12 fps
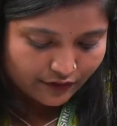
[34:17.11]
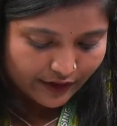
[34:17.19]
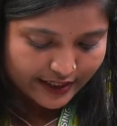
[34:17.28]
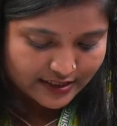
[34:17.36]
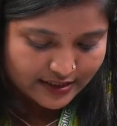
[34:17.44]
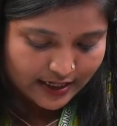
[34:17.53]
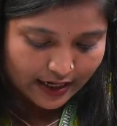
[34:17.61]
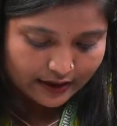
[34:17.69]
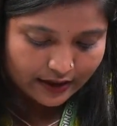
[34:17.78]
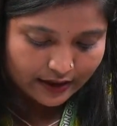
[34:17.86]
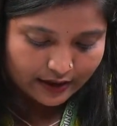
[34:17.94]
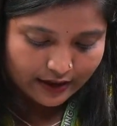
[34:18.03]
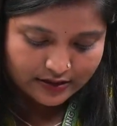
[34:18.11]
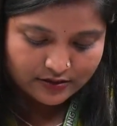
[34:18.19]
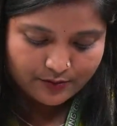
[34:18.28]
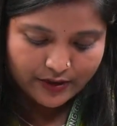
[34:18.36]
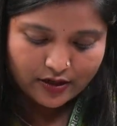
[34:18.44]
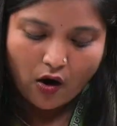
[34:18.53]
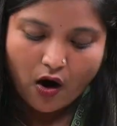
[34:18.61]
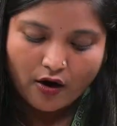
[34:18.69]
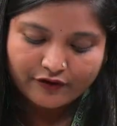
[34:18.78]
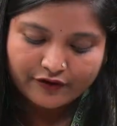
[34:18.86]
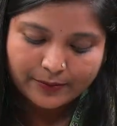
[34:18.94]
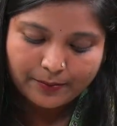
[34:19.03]
that her husband often
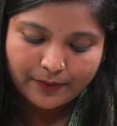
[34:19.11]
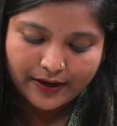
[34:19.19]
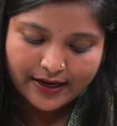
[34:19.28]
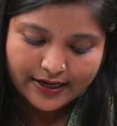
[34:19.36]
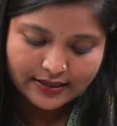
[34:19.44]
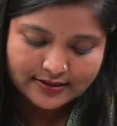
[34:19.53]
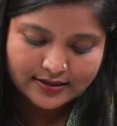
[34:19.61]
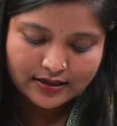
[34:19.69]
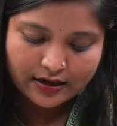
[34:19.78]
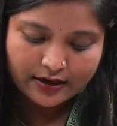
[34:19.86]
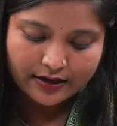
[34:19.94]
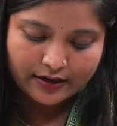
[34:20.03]
beats her